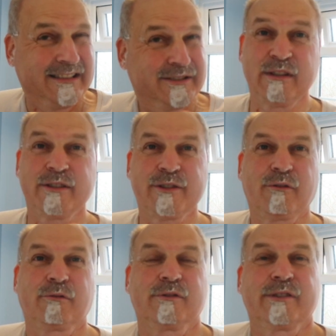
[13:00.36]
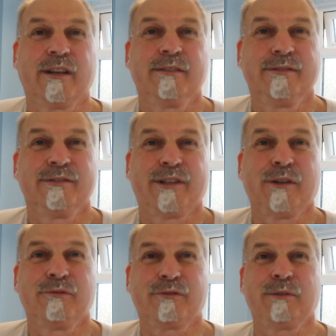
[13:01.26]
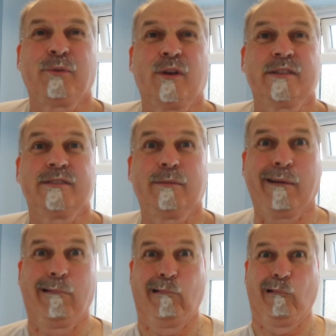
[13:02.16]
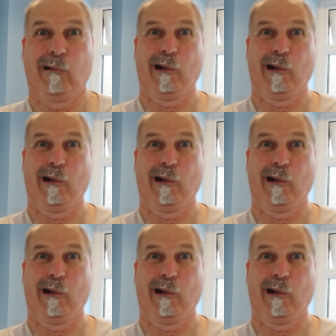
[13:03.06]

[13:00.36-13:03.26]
It's really strong, so from 2-3 pints you'd be like,